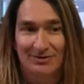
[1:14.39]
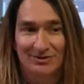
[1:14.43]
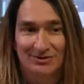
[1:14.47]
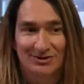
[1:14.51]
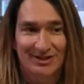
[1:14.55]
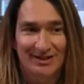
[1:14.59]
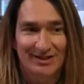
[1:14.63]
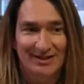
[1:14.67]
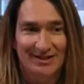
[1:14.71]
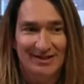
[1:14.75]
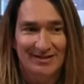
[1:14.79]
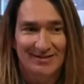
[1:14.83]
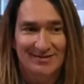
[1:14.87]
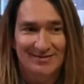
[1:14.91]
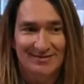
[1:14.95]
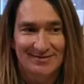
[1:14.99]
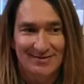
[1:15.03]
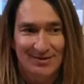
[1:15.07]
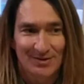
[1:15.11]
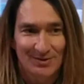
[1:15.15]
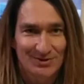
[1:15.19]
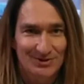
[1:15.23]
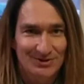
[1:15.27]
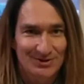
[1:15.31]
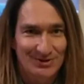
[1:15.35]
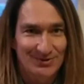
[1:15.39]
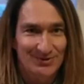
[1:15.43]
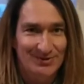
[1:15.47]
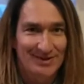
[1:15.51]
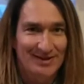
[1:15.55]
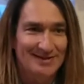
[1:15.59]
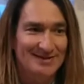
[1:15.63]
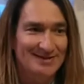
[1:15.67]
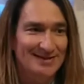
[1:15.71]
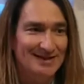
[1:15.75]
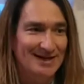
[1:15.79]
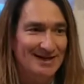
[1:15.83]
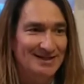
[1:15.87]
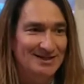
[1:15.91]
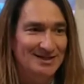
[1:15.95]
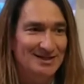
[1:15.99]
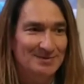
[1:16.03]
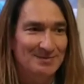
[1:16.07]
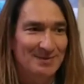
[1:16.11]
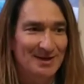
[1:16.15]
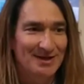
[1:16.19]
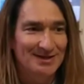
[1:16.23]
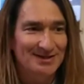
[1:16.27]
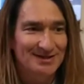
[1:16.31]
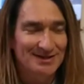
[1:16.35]
genes, those two things that I just
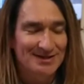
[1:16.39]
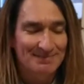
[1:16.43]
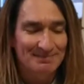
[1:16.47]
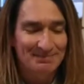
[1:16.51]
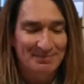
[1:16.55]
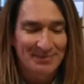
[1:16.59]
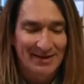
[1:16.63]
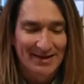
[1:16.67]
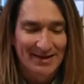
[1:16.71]
mentioned.